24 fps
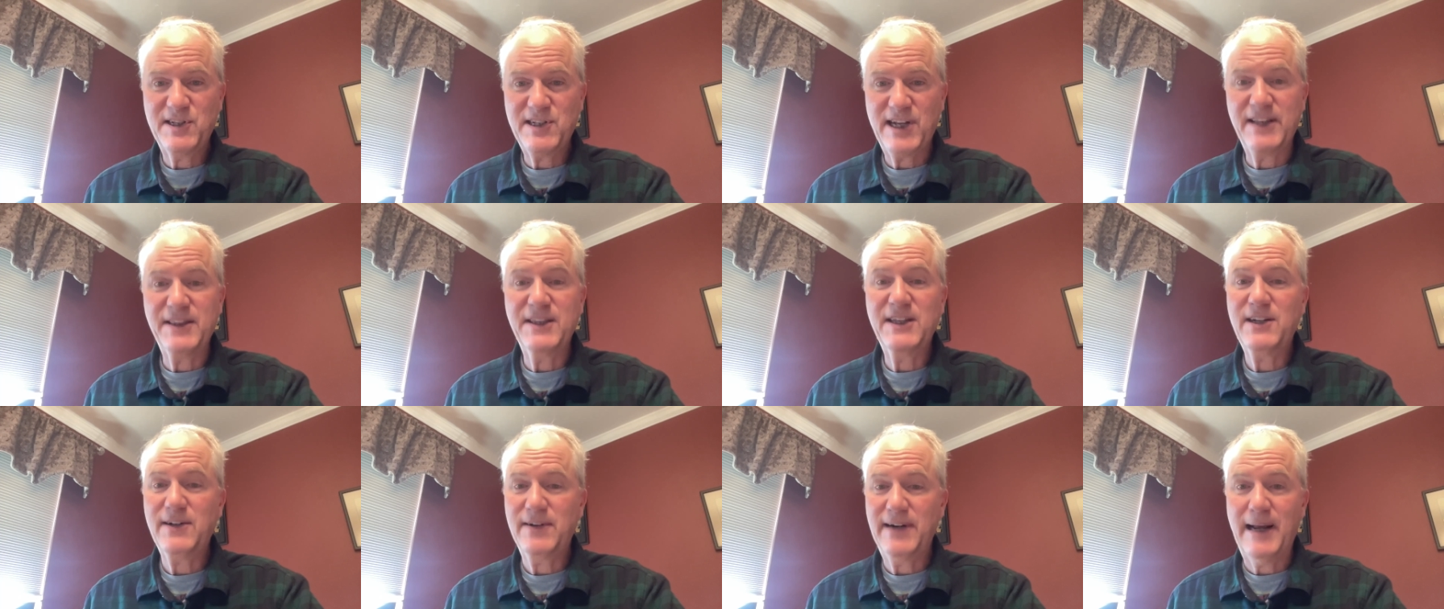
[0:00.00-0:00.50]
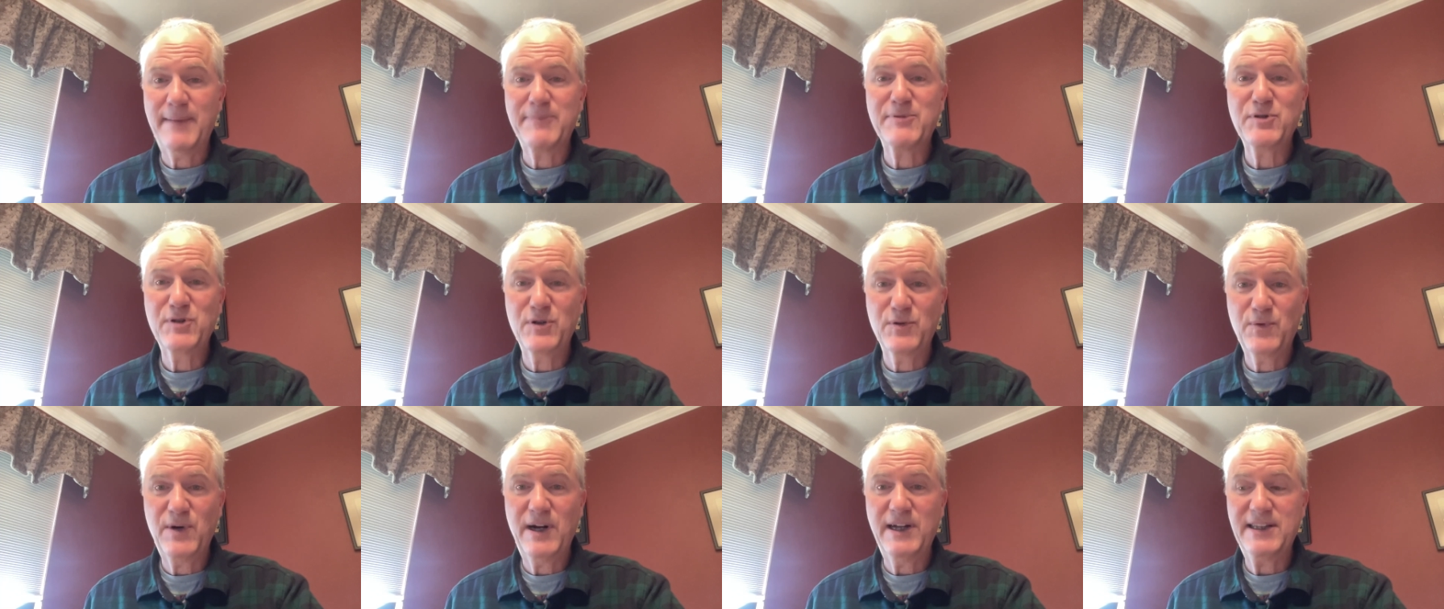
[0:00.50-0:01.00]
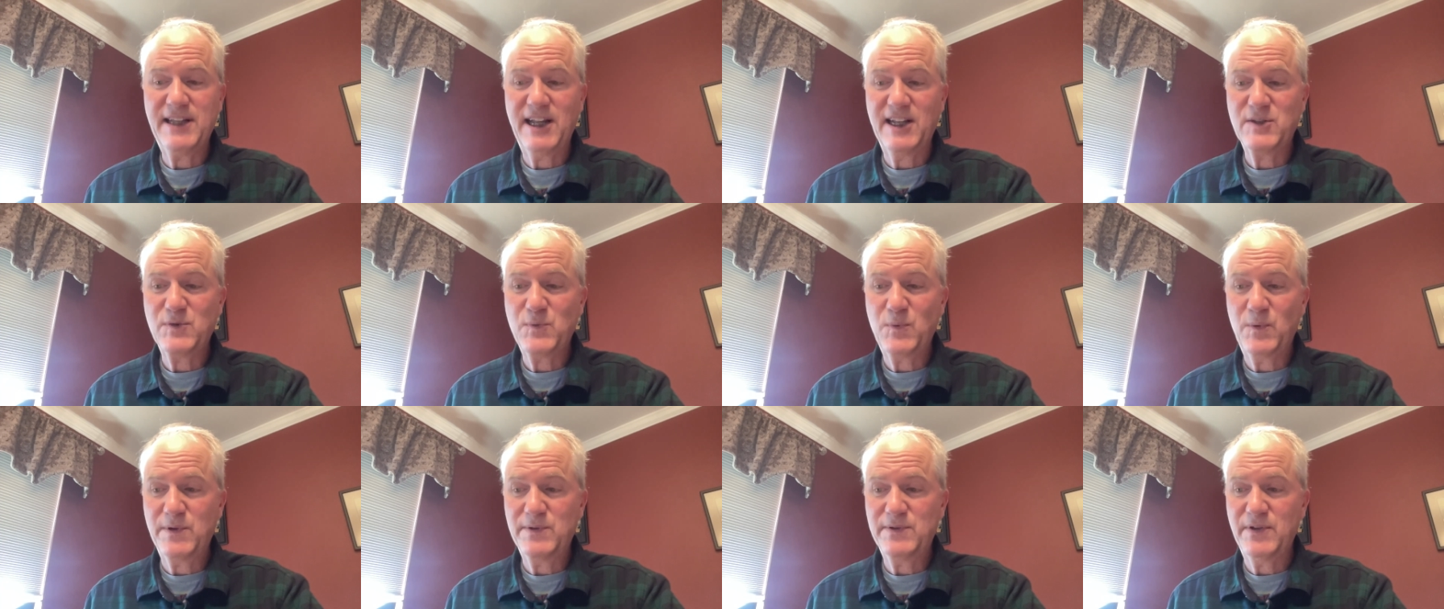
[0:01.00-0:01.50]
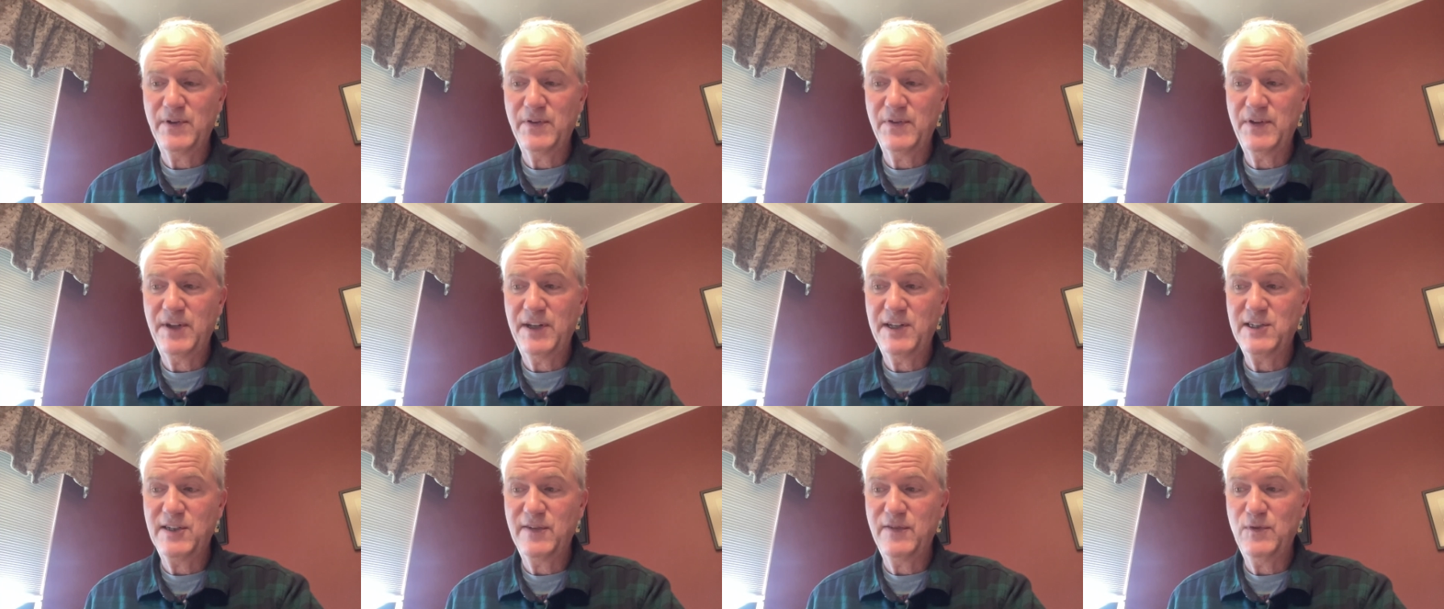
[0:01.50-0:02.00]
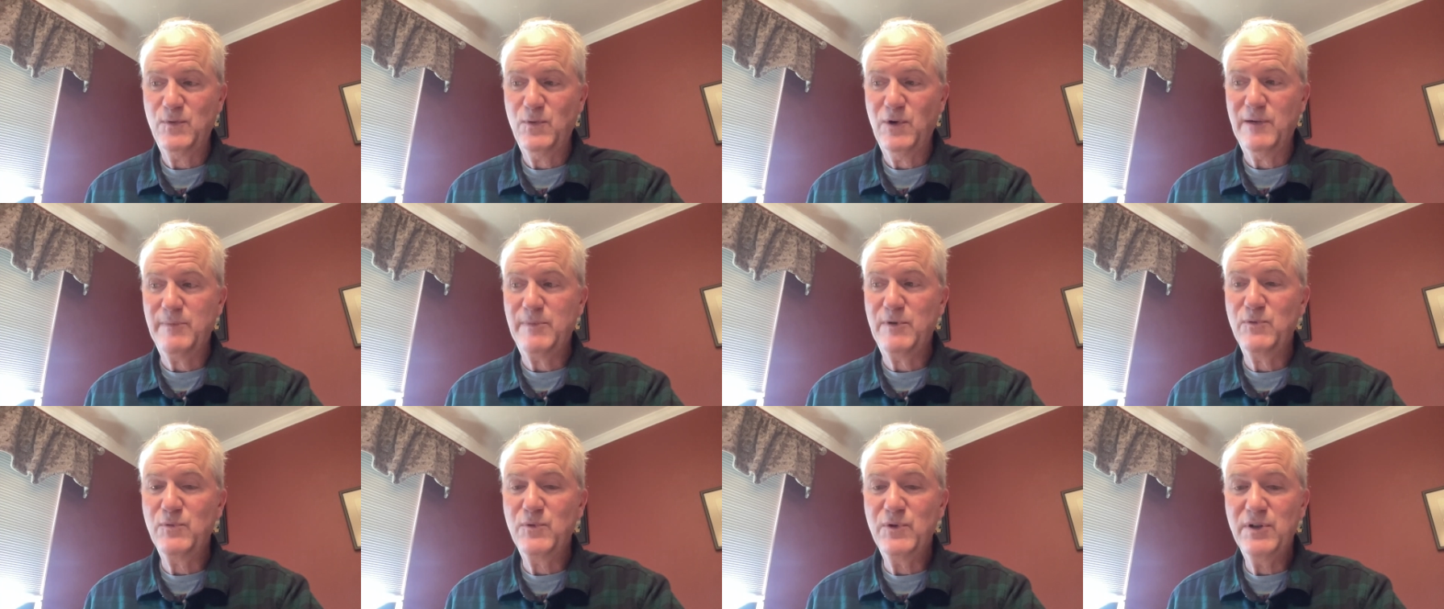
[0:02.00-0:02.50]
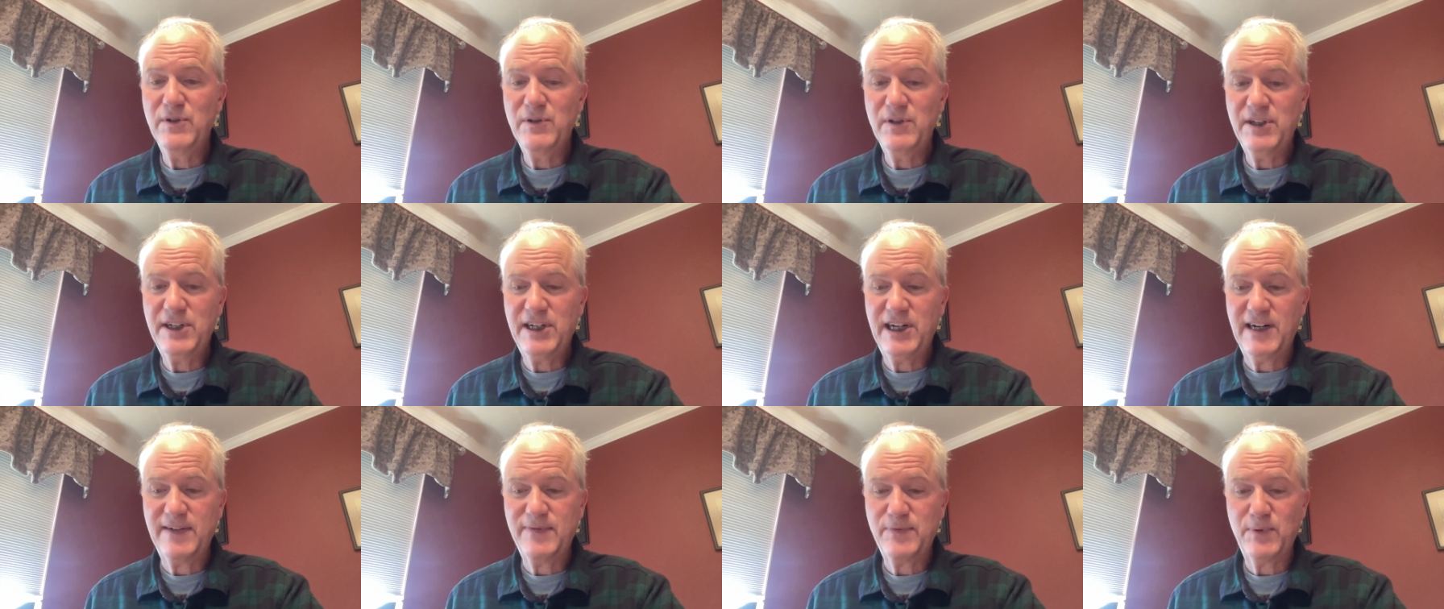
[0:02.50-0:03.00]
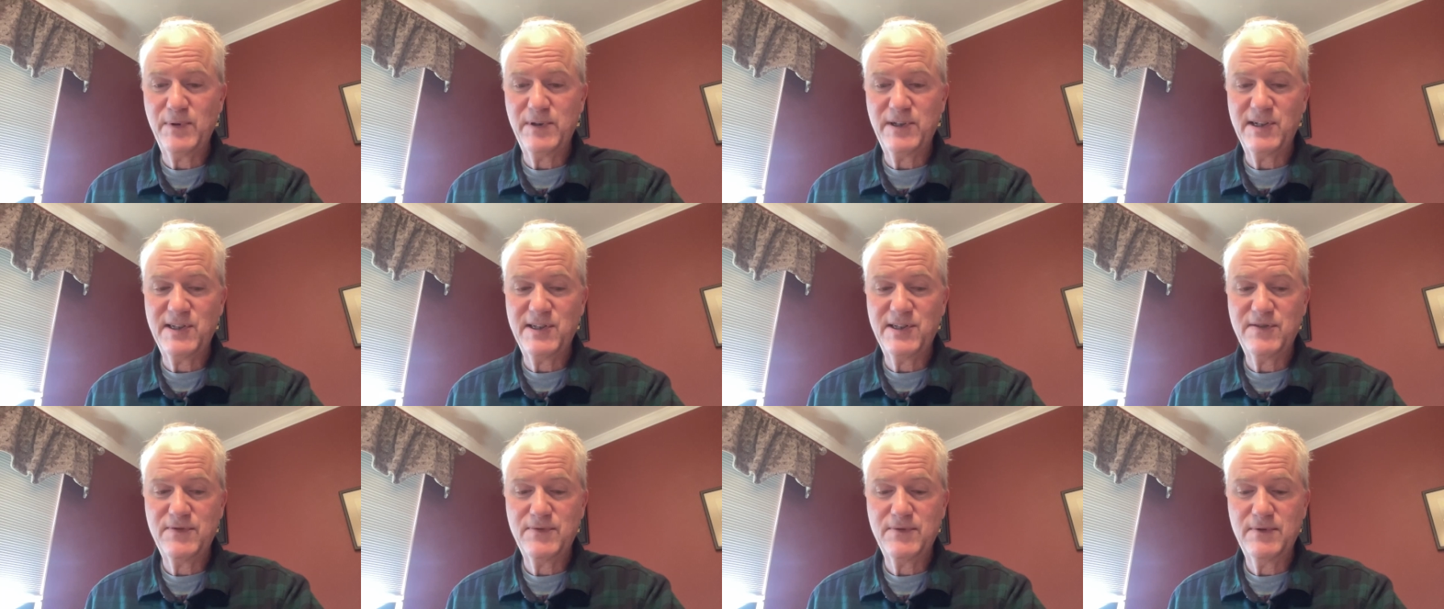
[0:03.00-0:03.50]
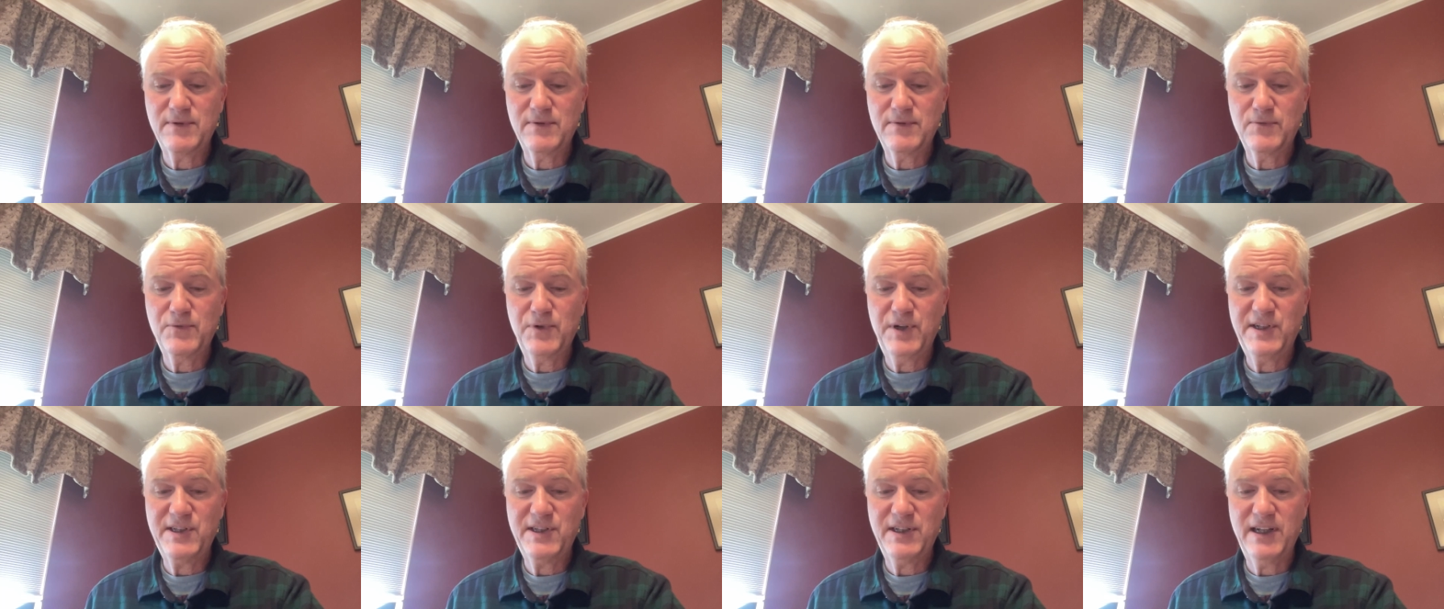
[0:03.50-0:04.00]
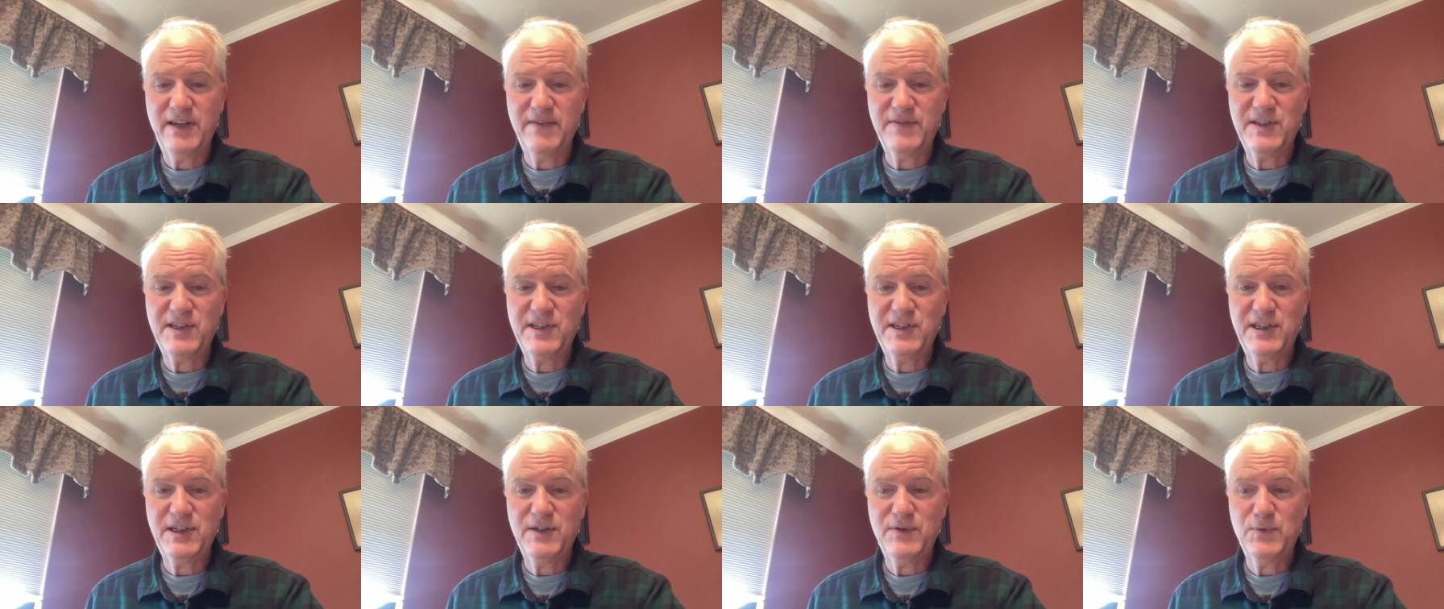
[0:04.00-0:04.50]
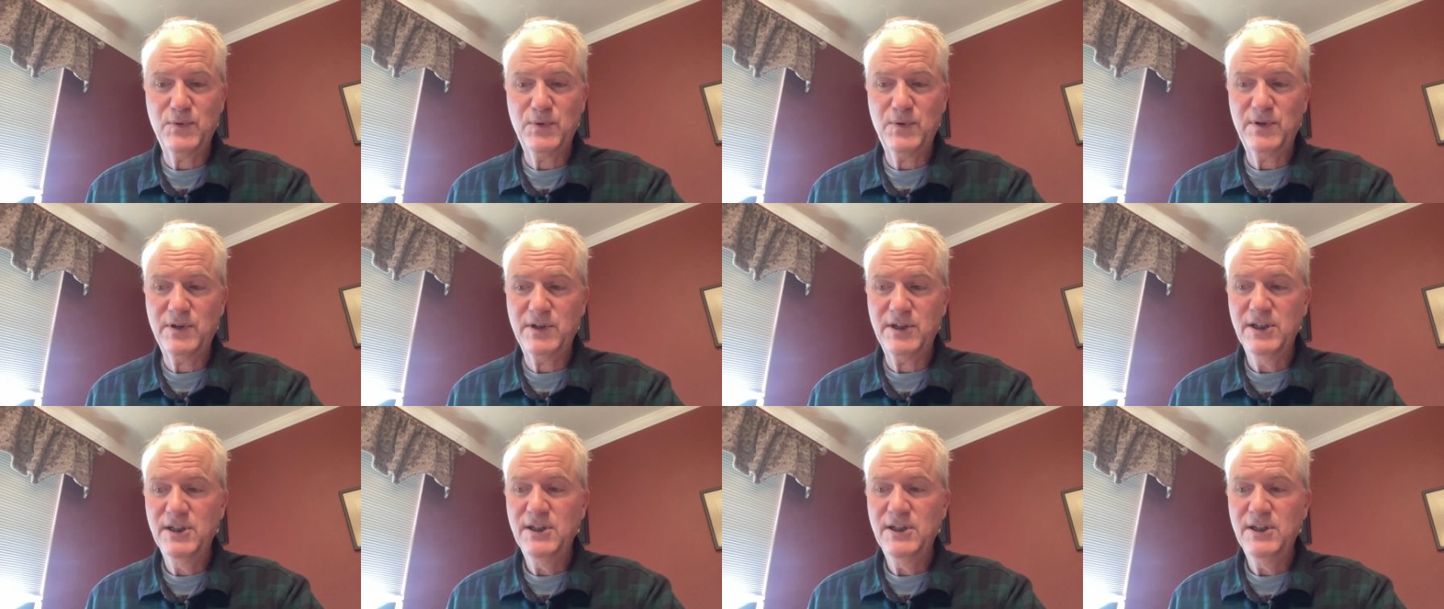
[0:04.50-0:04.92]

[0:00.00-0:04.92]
I think you're absolutely right. That's one of the things. If you want to be really careful with this recent FCC ruling,